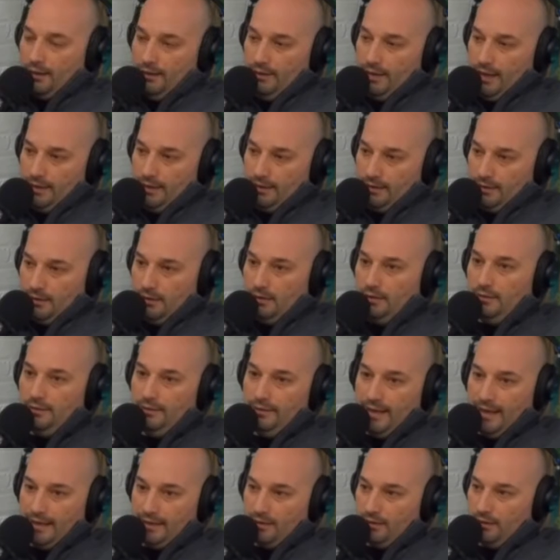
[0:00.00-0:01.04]
Yeah, and that's a
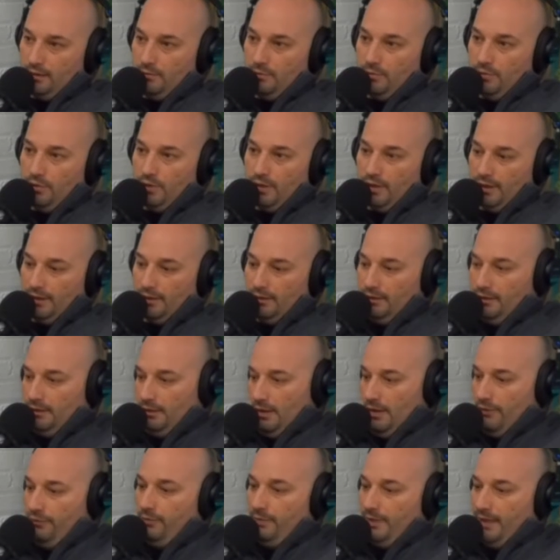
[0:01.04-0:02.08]
good that's a good point.
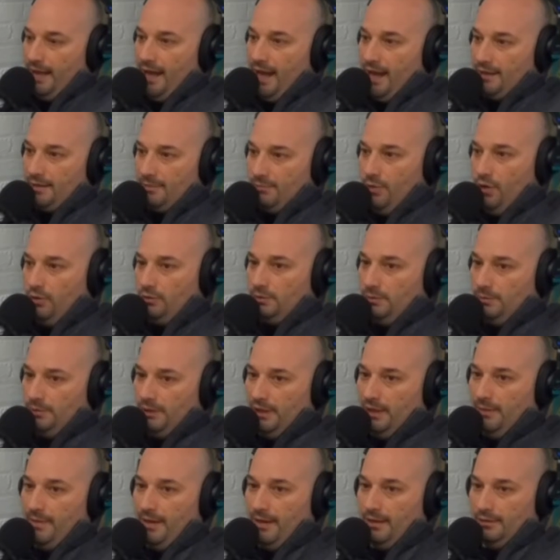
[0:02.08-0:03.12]
You know, everybody has
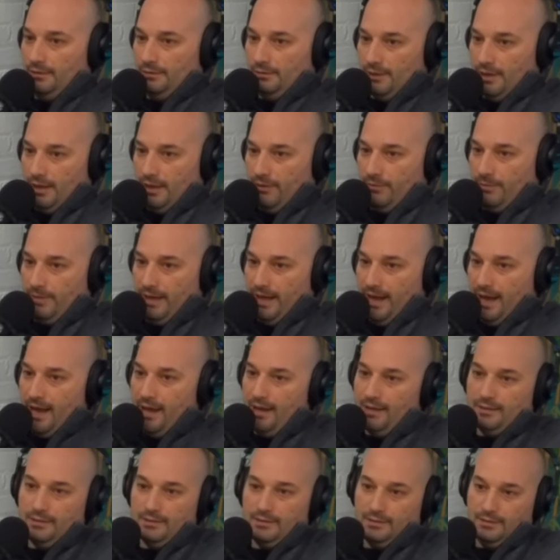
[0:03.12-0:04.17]
multiple emails, right? Everybody
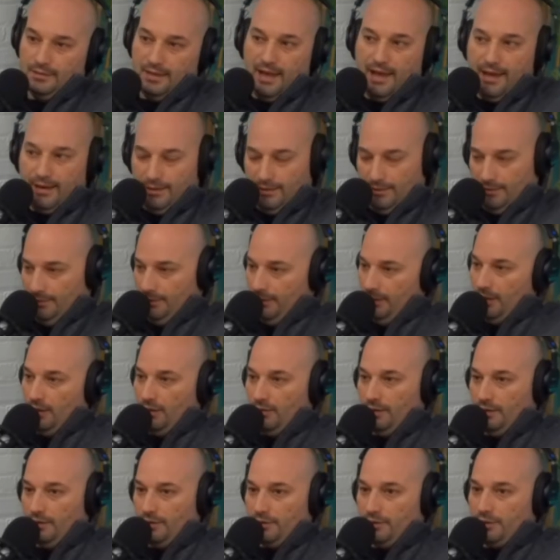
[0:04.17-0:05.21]
has that, you
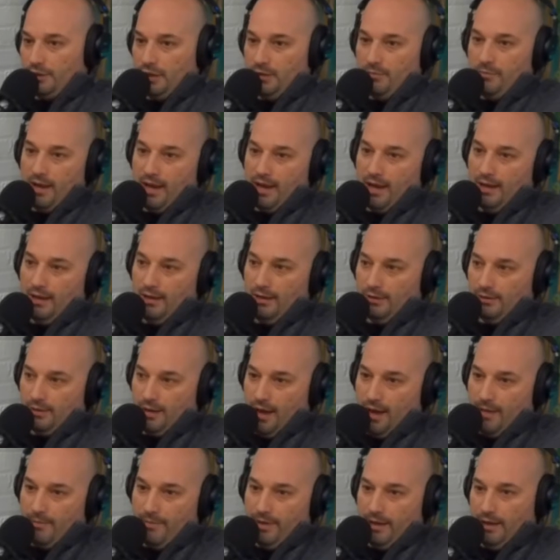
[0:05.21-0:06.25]
know, either Gmail
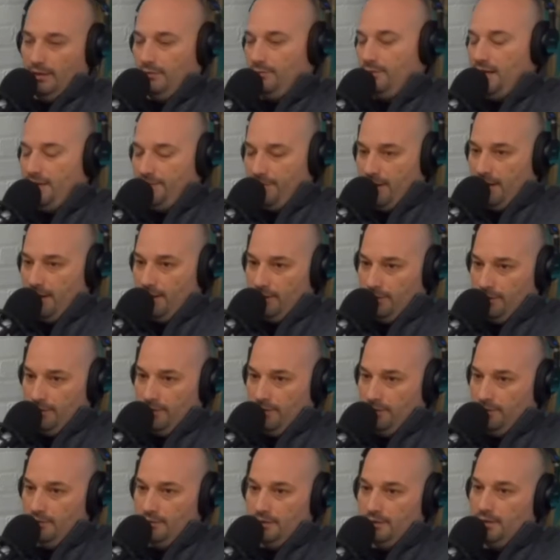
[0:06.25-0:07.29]
or Hotmail or whatever the hell
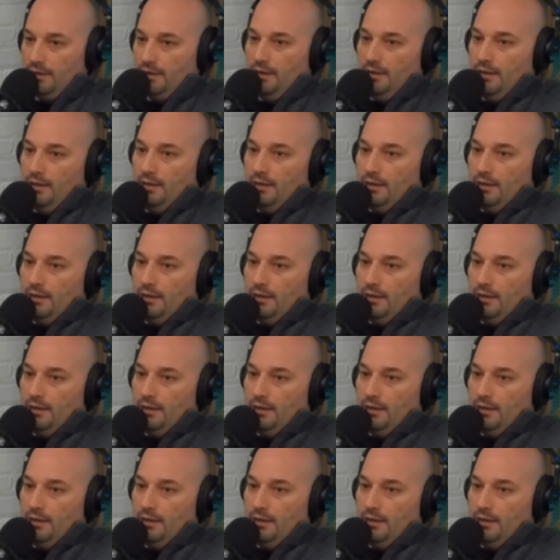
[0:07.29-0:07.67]
you use.